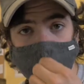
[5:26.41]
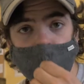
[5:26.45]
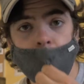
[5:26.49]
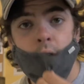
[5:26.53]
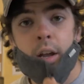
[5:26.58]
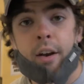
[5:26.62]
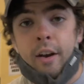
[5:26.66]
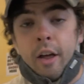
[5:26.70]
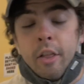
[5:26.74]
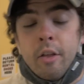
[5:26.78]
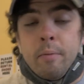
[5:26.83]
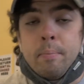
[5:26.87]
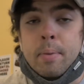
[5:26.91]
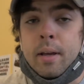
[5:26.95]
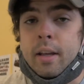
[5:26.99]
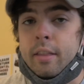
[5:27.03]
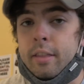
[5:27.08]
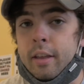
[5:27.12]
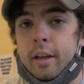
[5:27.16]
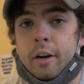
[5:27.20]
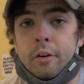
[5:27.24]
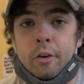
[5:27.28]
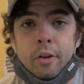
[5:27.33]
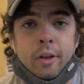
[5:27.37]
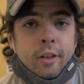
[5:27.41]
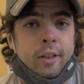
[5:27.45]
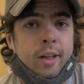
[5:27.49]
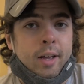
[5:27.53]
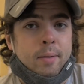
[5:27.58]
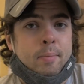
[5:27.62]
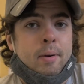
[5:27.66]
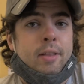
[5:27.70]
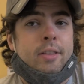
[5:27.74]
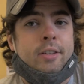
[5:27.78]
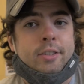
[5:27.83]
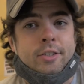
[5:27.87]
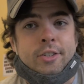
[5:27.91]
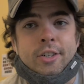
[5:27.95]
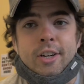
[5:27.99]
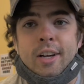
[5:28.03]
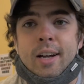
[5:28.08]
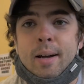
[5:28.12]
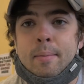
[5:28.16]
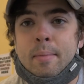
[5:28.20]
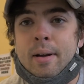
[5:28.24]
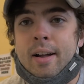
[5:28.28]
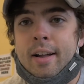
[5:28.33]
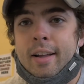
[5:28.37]
Another big thing I really like about this
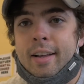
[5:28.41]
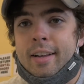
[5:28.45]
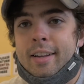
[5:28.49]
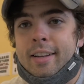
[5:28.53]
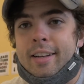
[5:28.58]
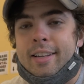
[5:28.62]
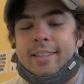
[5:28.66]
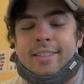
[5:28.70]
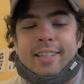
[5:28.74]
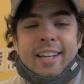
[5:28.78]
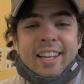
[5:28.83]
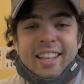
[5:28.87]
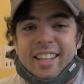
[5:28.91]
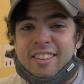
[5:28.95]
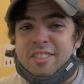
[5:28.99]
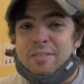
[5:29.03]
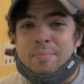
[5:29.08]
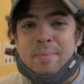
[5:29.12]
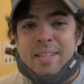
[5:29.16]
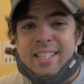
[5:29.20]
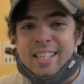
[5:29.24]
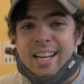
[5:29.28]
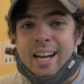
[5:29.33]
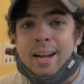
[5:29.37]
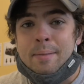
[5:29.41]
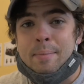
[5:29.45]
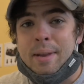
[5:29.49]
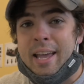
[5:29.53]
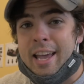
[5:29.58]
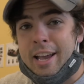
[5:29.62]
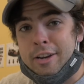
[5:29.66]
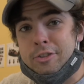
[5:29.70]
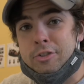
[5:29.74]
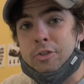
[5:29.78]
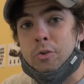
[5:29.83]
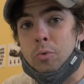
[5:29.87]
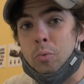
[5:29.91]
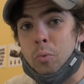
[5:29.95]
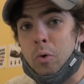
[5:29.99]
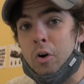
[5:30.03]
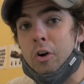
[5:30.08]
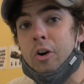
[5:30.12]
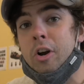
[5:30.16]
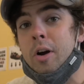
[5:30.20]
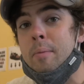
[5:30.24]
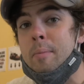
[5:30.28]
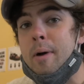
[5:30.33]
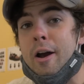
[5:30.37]
job is that it gives me time to actually
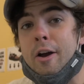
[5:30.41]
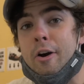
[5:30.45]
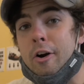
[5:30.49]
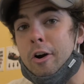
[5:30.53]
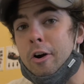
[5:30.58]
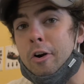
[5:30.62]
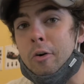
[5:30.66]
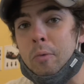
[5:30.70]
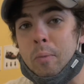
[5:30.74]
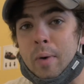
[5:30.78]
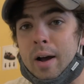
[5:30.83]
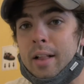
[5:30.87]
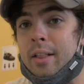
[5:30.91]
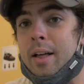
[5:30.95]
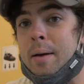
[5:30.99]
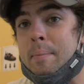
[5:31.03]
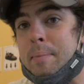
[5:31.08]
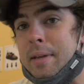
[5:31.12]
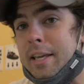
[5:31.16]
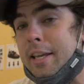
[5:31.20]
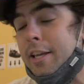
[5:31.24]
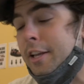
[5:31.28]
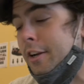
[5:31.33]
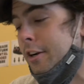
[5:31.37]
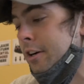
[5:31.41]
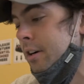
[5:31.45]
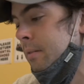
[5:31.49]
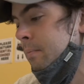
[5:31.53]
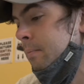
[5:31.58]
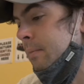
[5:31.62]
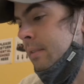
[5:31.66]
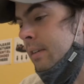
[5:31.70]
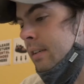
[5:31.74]
work on my art while I'm here.